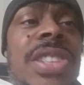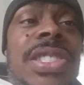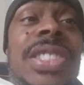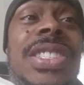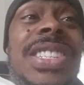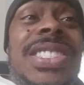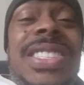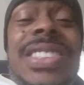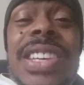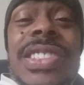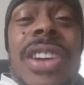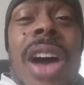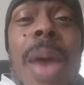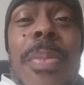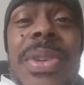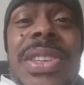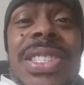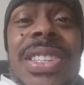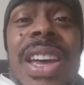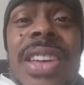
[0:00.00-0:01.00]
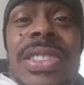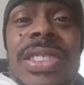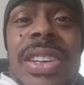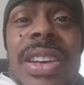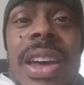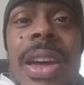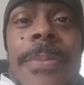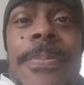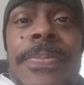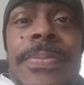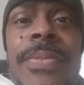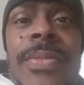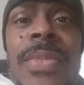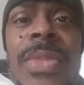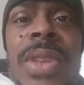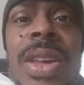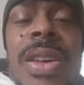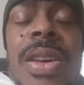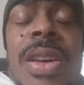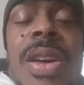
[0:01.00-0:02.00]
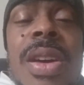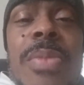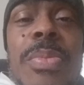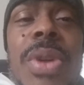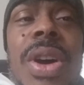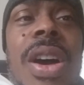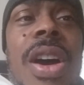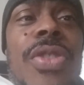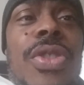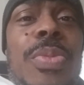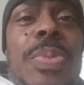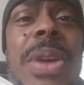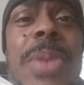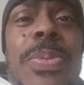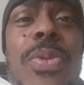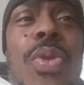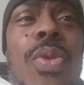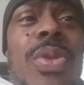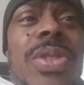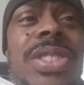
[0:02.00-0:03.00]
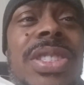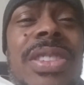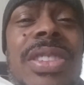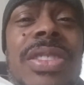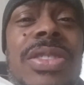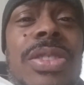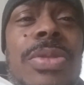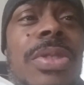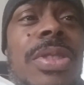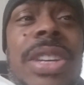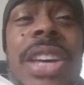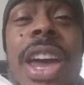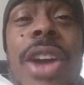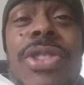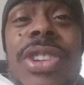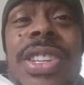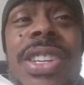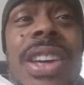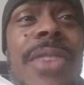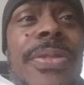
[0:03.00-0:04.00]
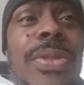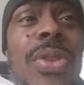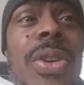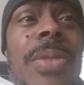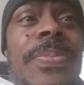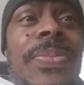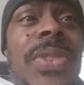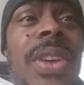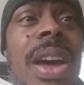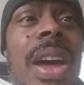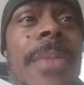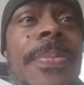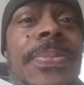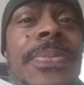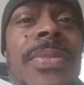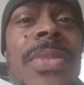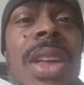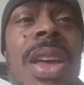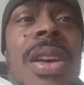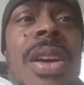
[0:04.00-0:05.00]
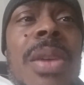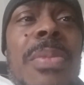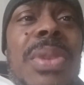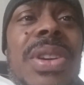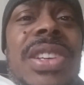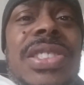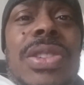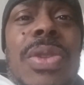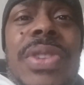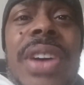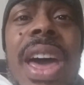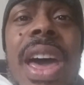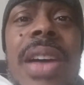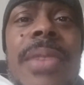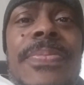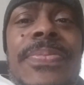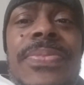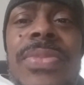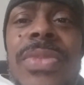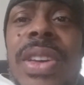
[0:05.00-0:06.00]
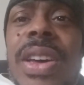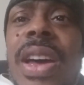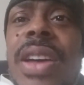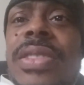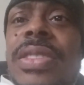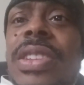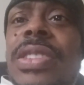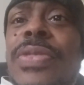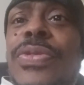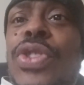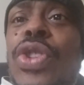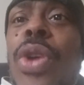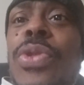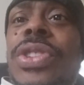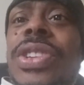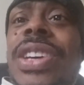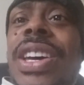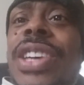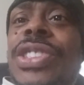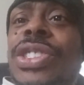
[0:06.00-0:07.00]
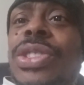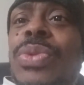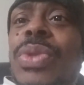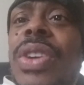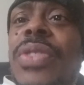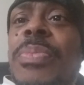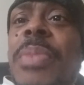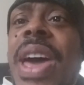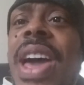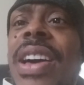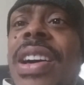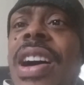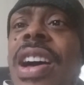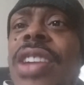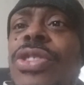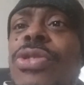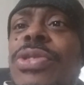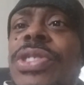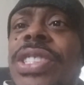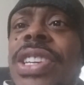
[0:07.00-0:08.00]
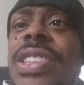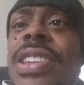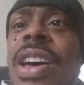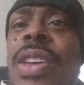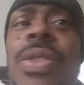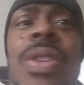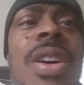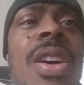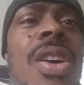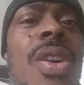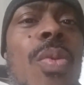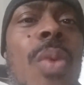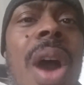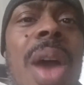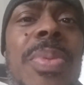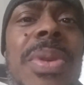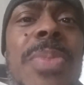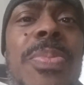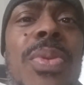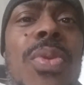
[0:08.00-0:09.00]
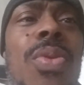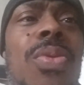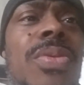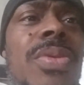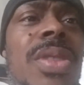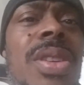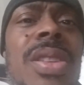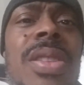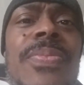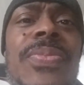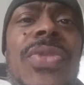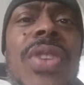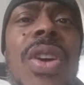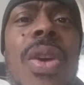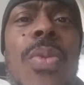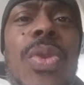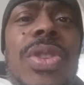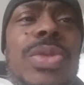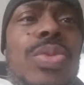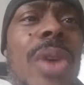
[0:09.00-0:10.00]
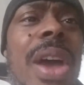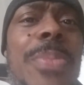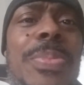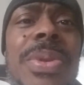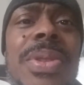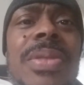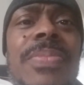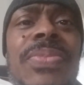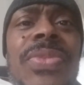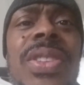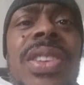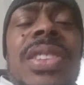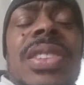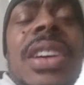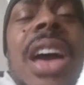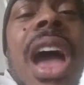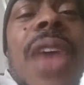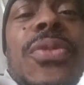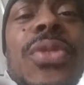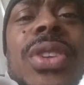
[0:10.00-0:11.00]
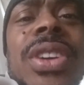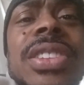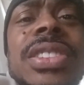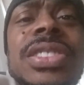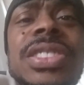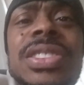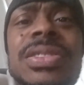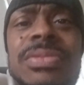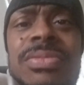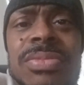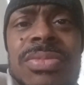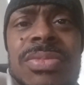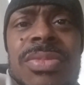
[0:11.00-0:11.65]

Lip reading: is just common sense, okay? But other people would care to differ, okay? But it's okay, okay? Because if you go through the history of mankind, you'll see that white people was raping Africans